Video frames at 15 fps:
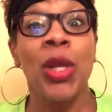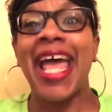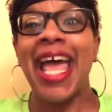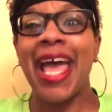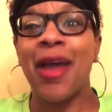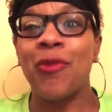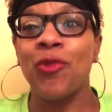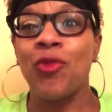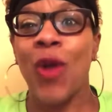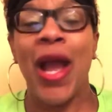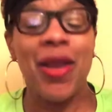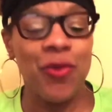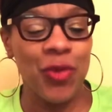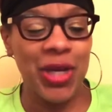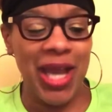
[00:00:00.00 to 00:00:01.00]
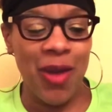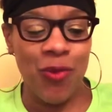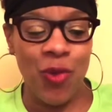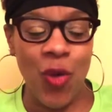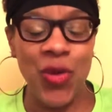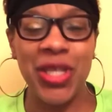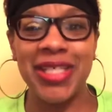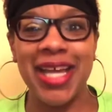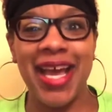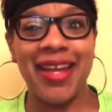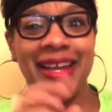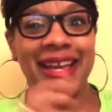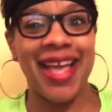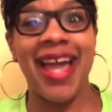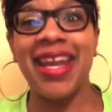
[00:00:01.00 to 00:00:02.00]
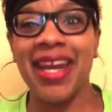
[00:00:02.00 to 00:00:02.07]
and right when I wrote it down, I got